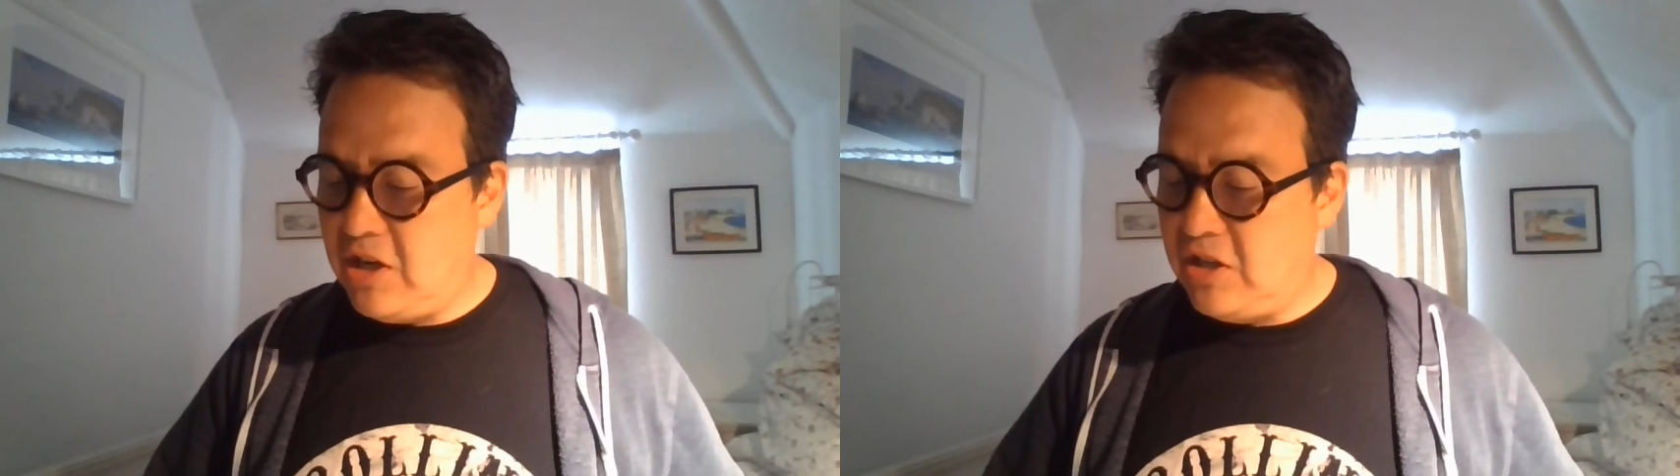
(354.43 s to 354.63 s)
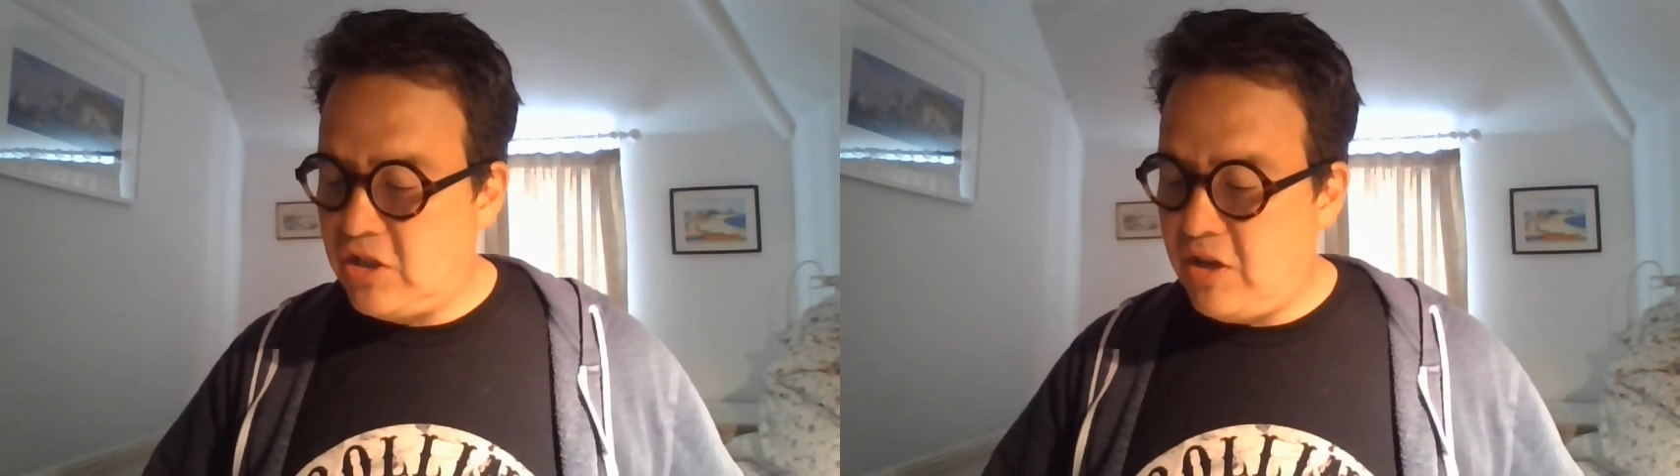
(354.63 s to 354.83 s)

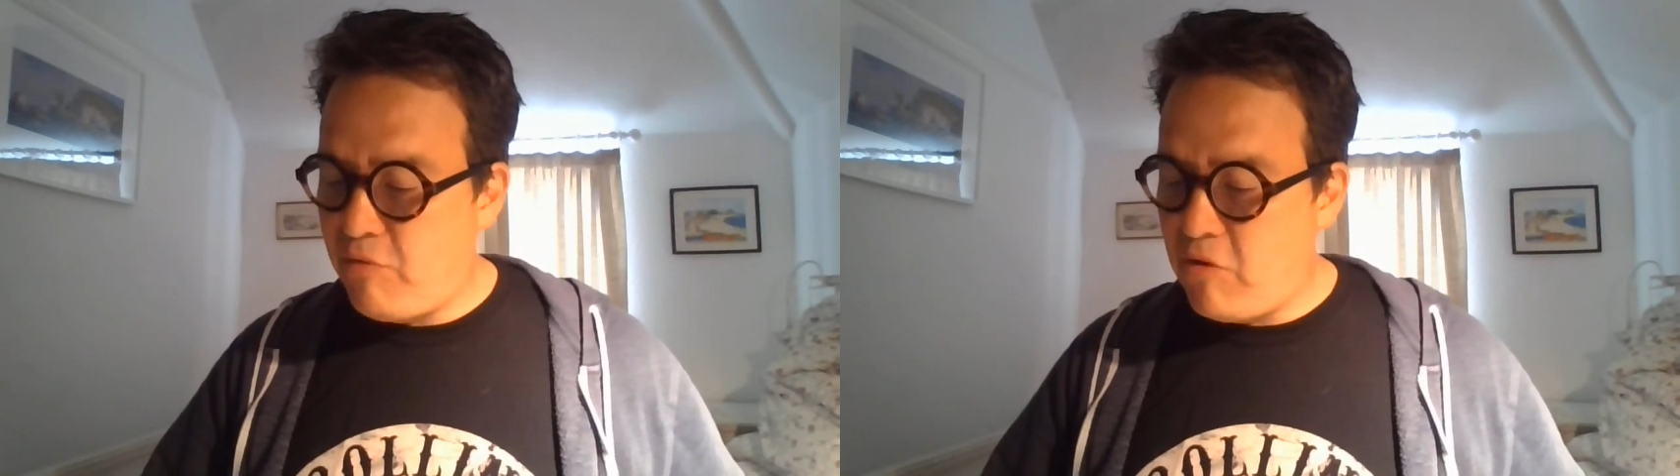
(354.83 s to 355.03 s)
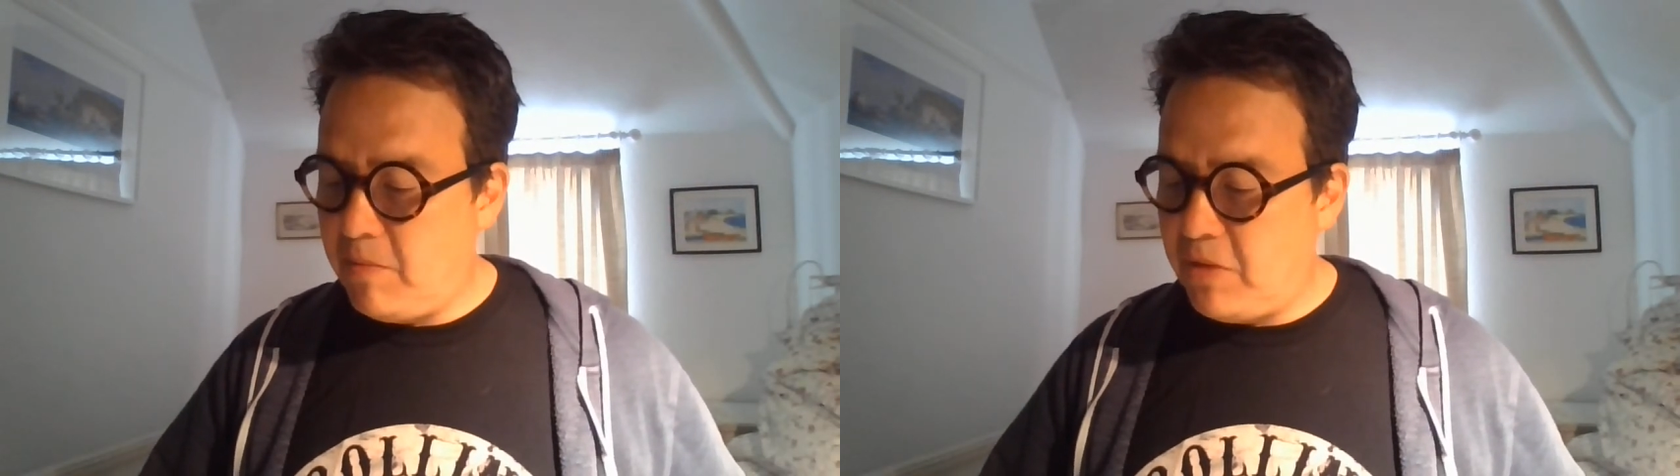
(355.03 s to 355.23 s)
is
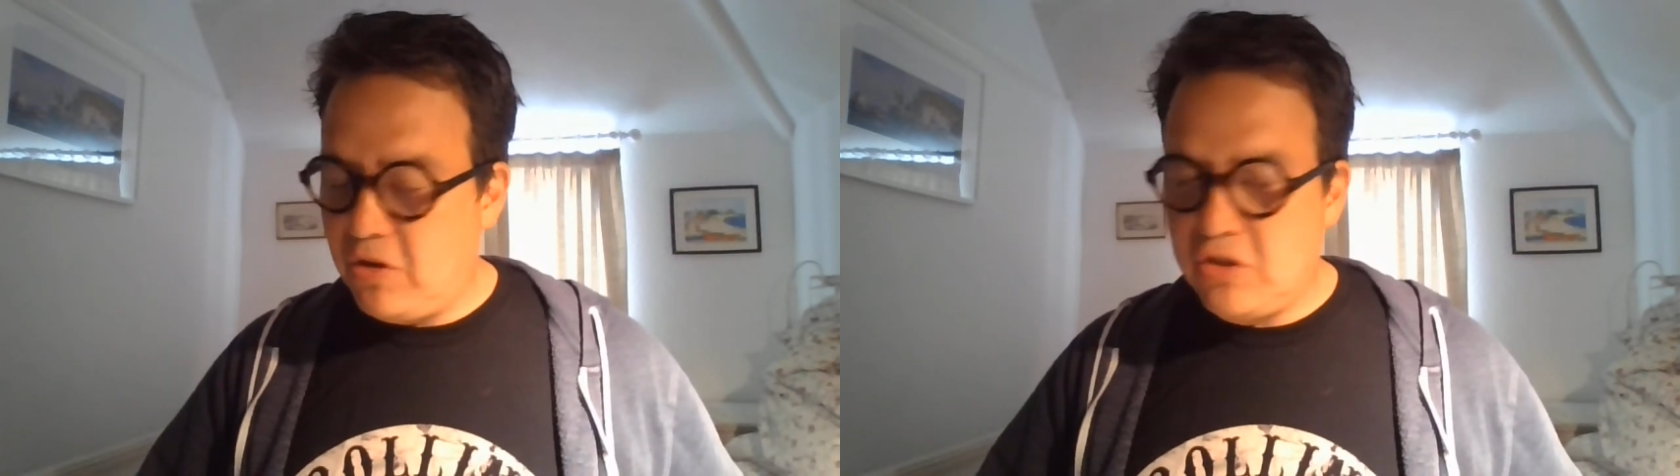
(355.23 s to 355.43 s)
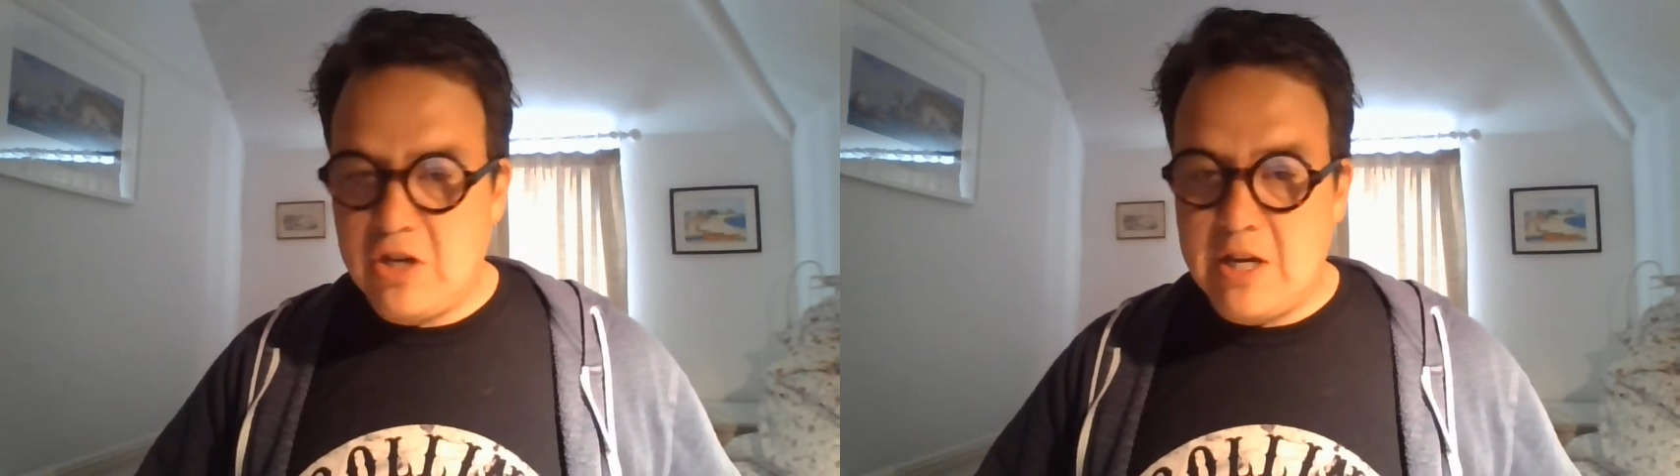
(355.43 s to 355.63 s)
shivering
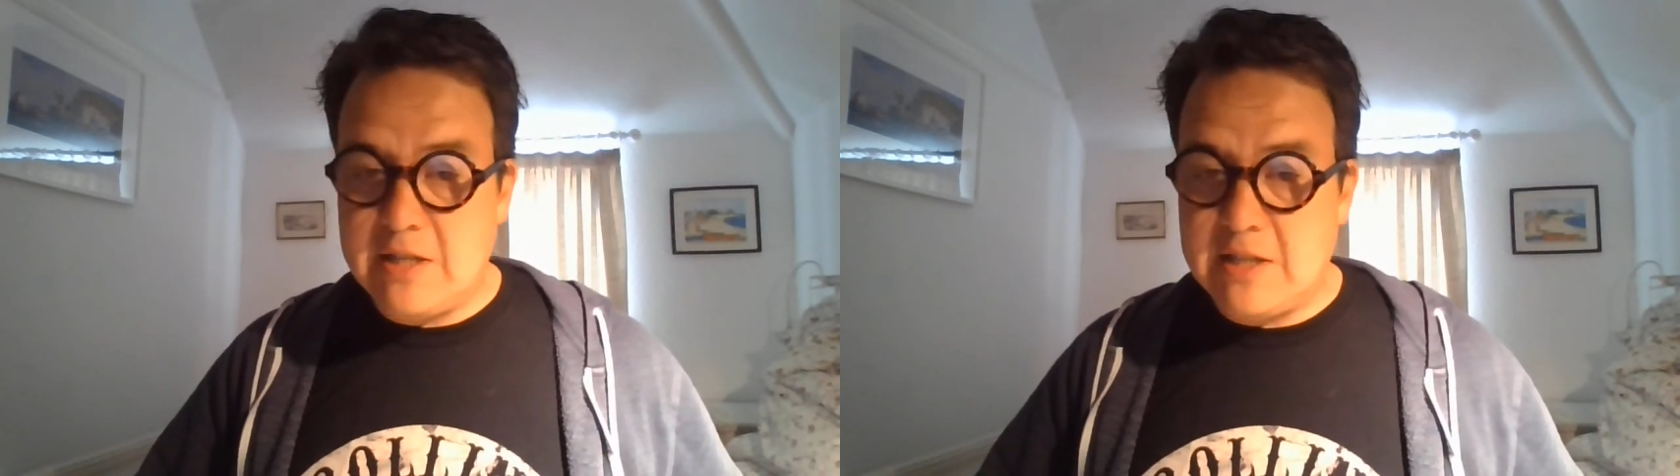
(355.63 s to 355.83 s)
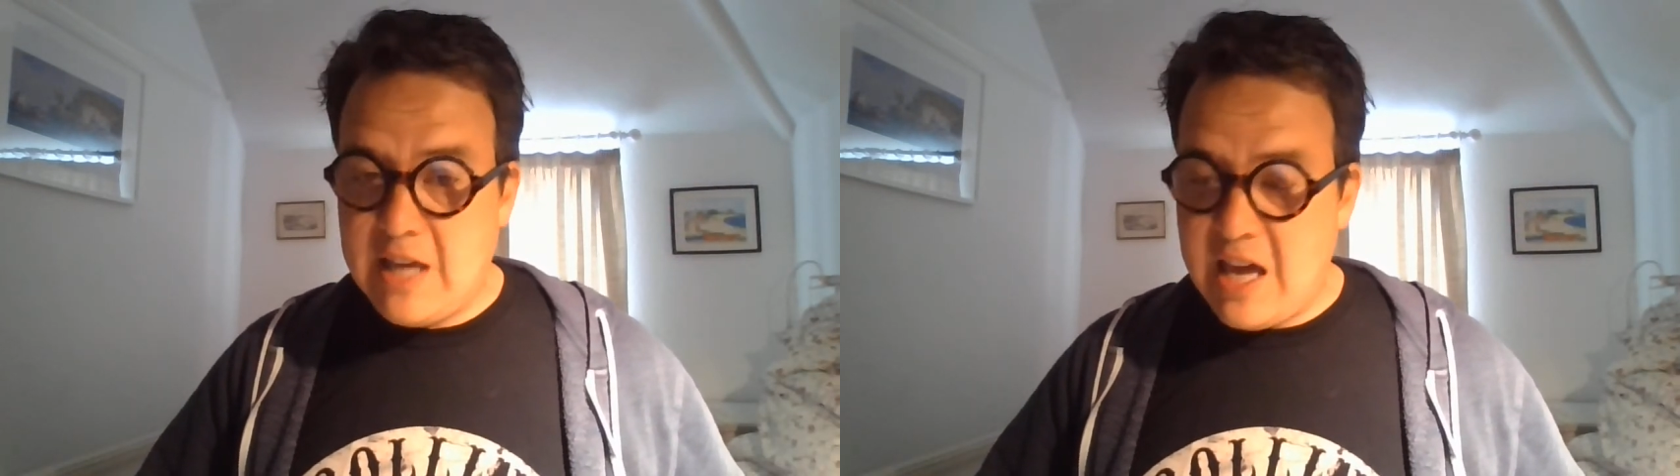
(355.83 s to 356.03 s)
because she
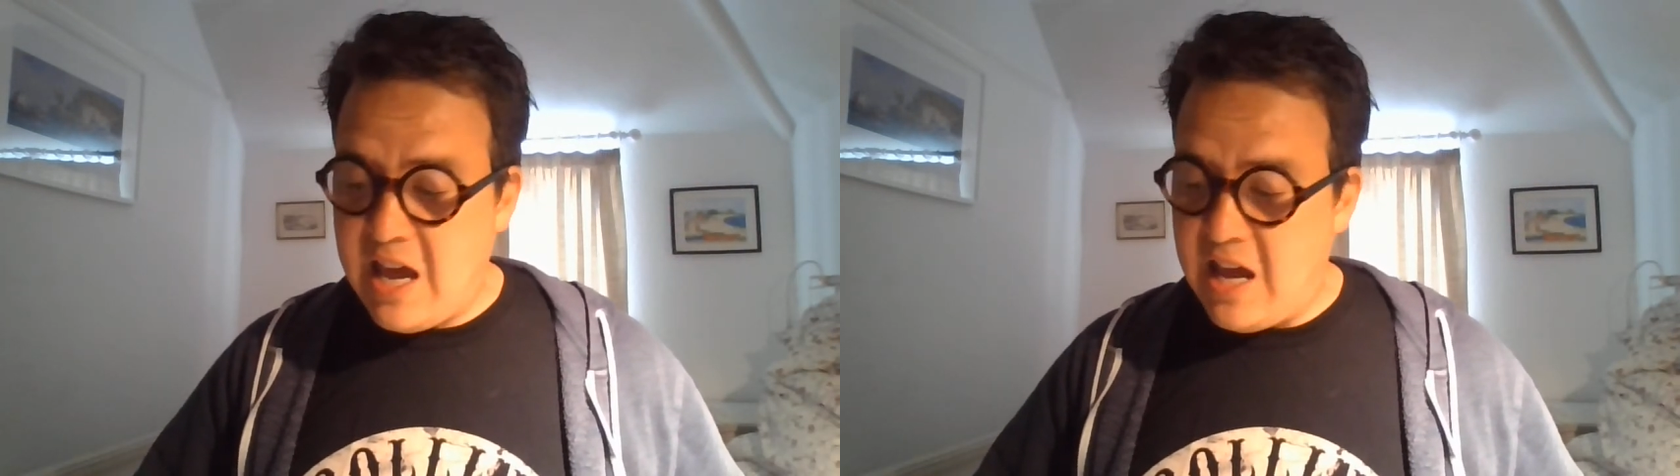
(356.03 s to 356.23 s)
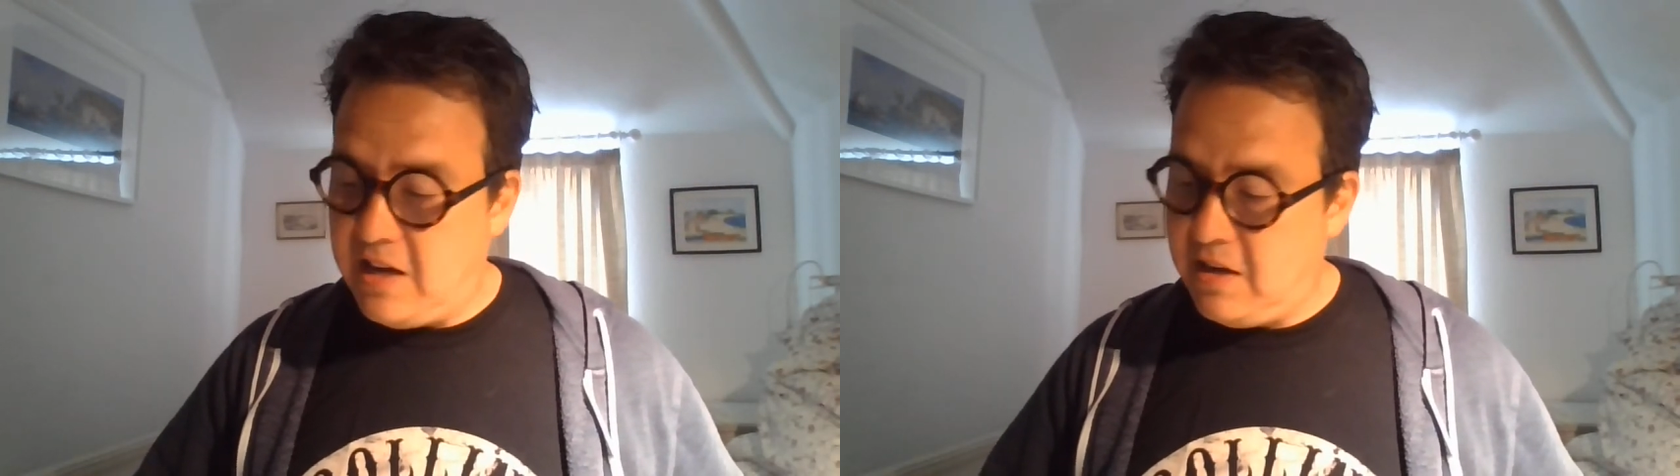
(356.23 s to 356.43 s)
is
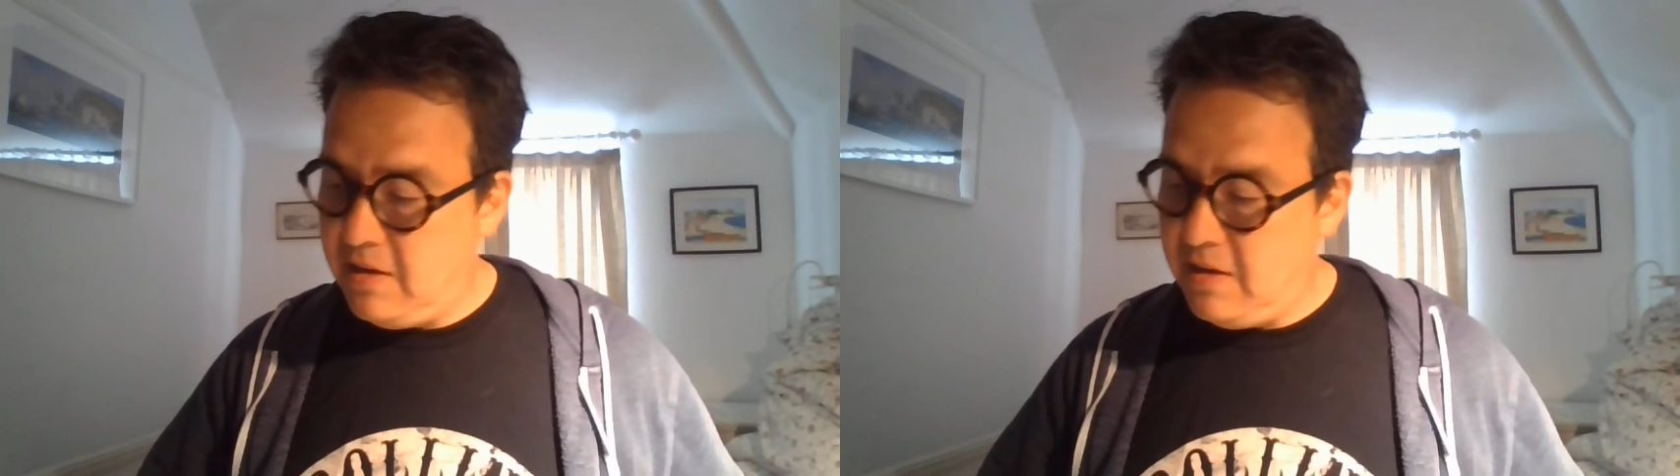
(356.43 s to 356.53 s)
scared.